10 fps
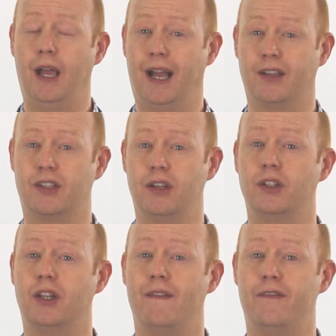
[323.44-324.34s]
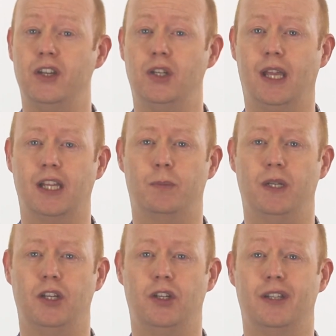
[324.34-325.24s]
As such, fishing
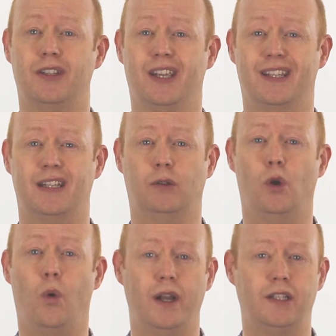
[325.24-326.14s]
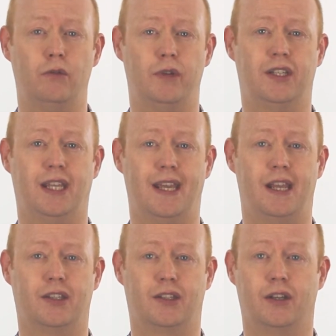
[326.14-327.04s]
expeditions are still quite a risky
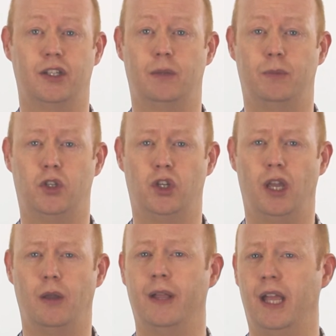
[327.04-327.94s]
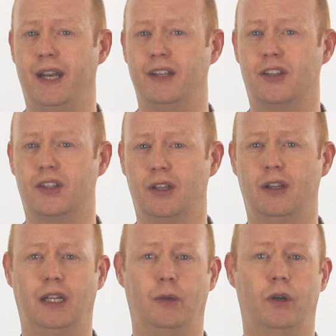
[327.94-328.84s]
exercise to pursue, and it's
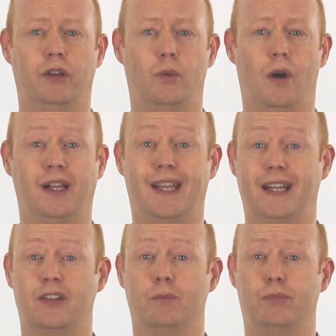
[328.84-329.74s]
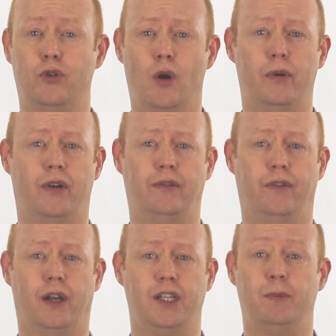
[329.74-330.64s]
certainly worthwhile getting some proper
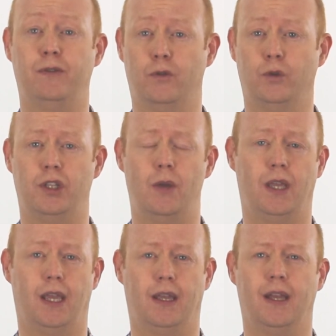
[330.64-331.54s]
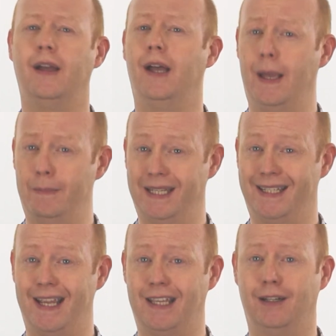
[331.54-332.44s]
advice before doing it,
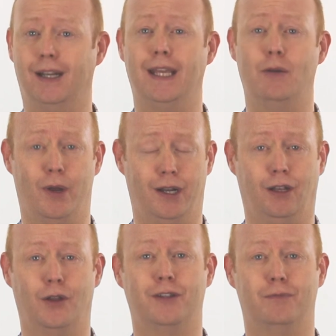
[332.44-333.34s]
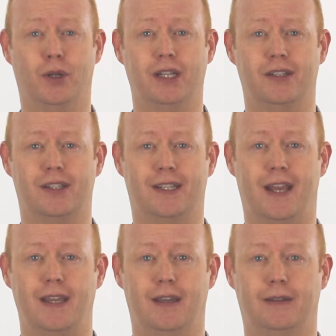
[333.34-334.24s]
particularly when a lot of money's at
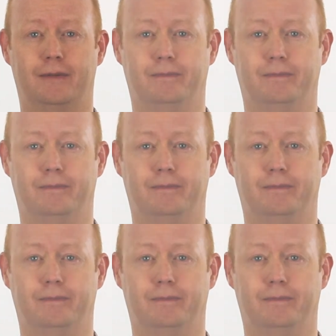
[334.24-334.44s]
stake.